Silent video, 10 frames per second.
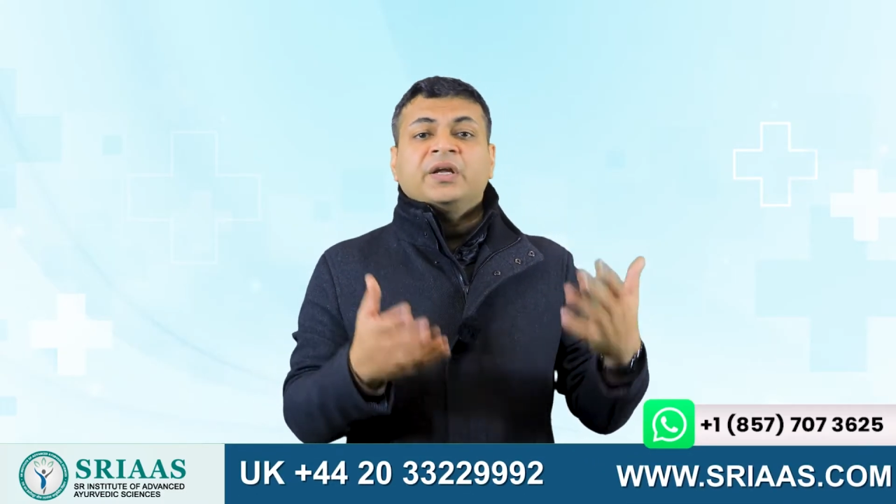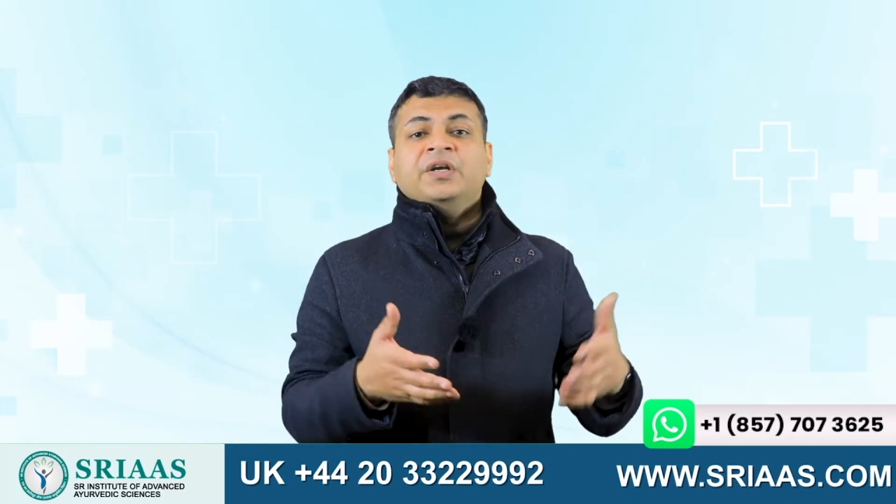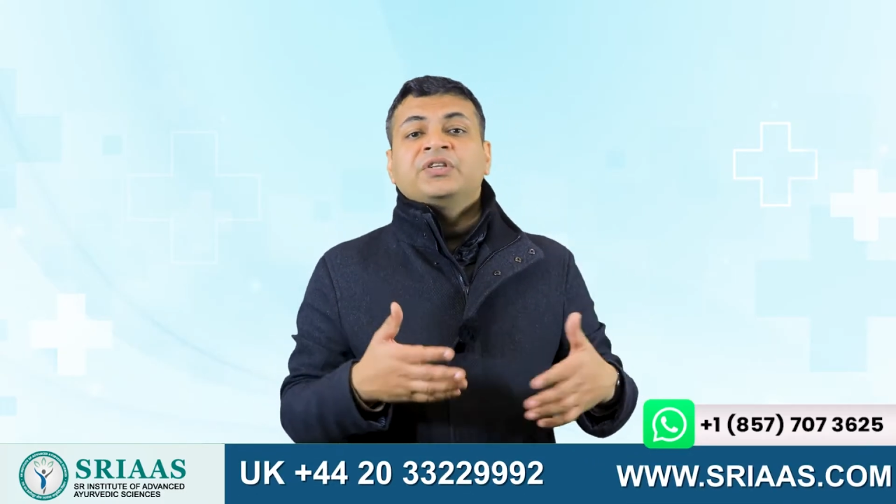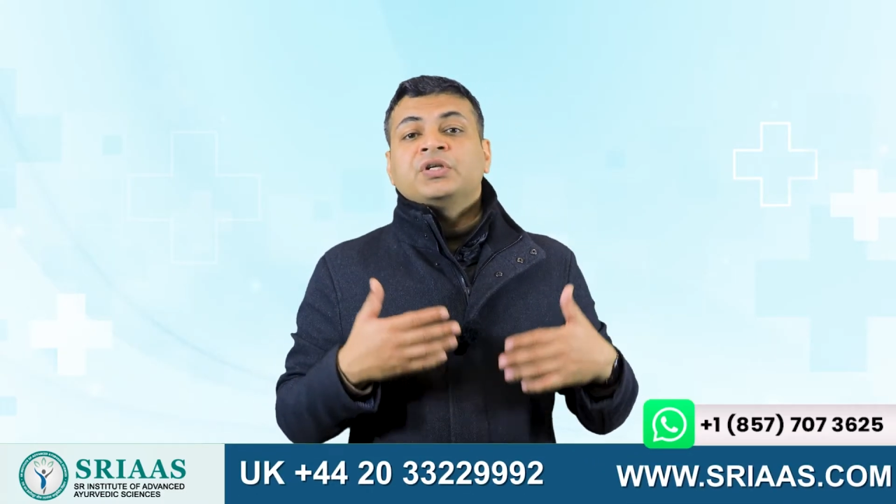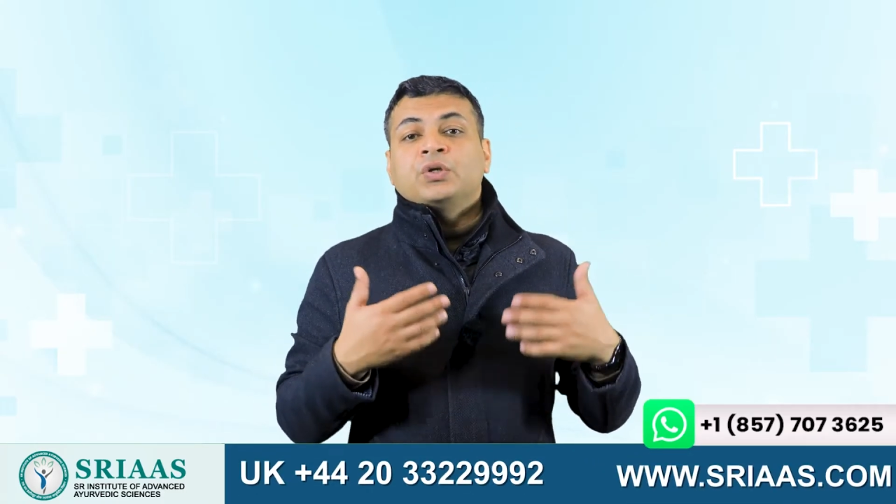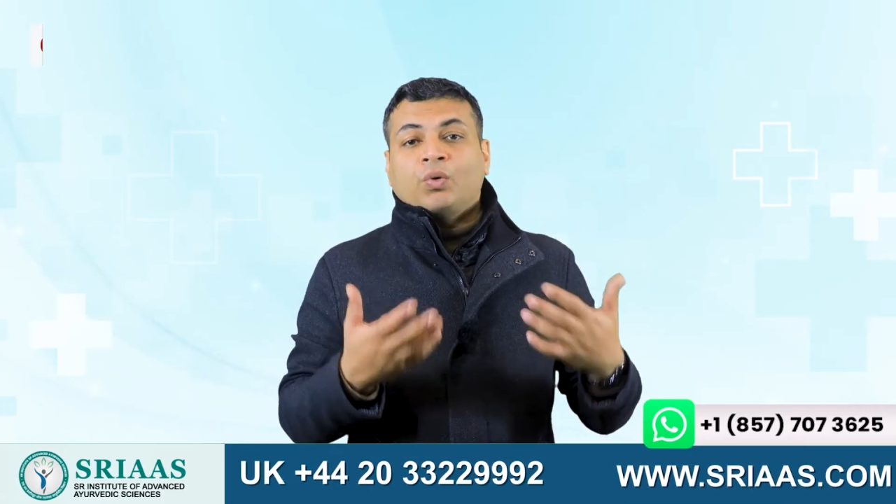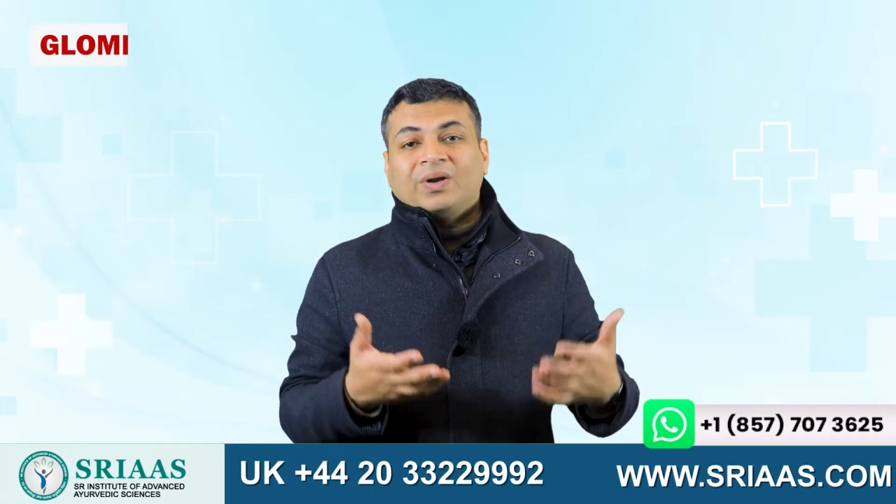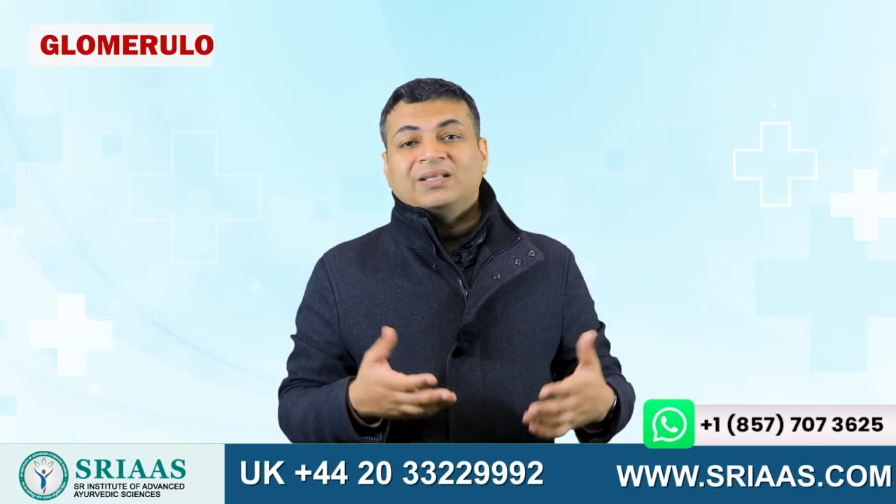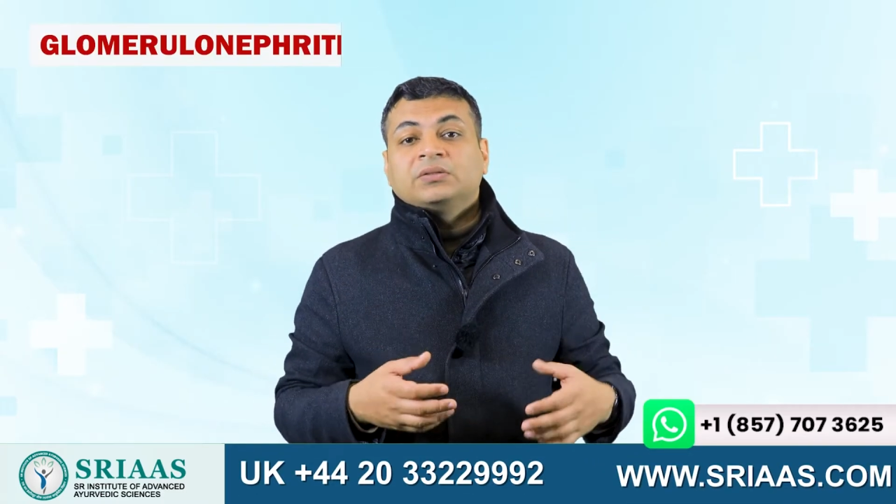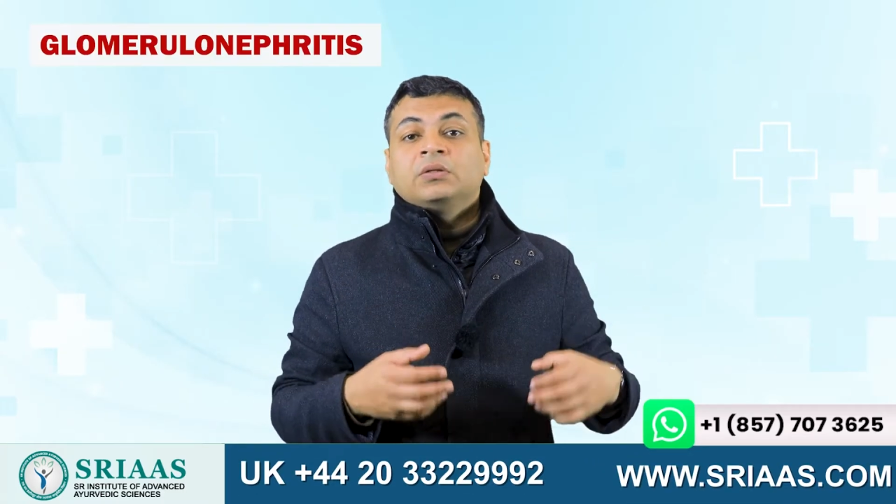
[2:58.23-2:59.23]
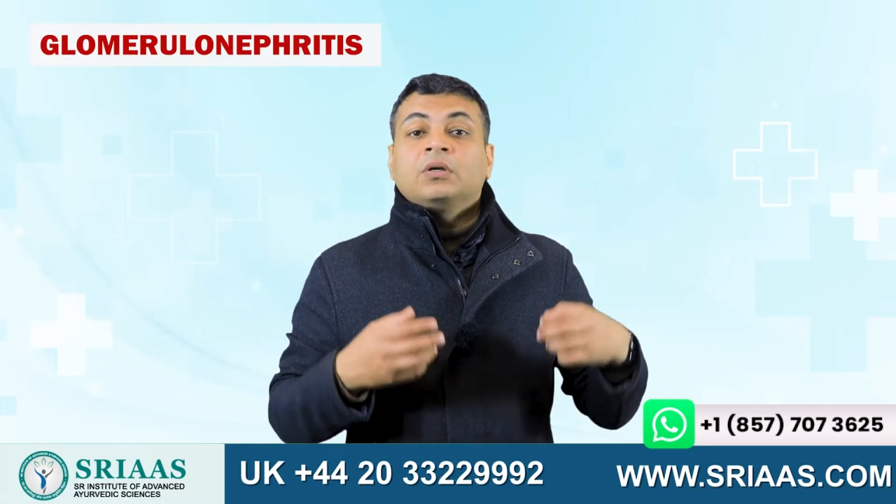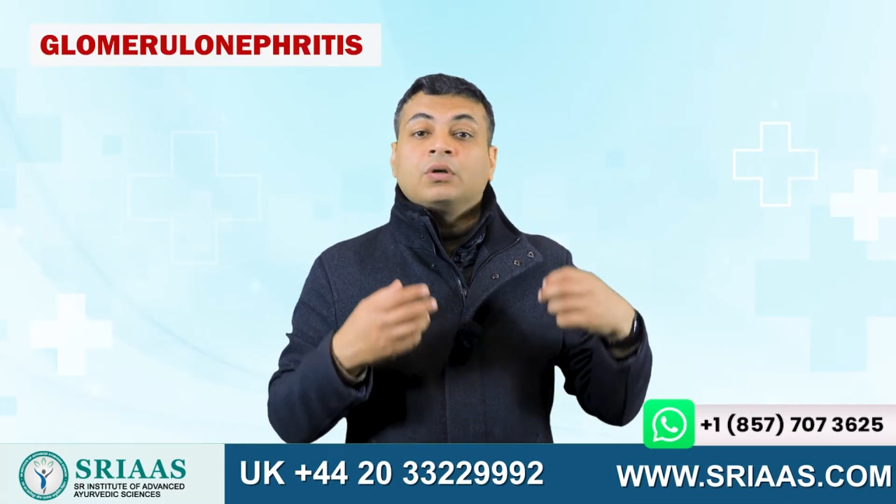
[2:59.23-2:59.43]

condition known as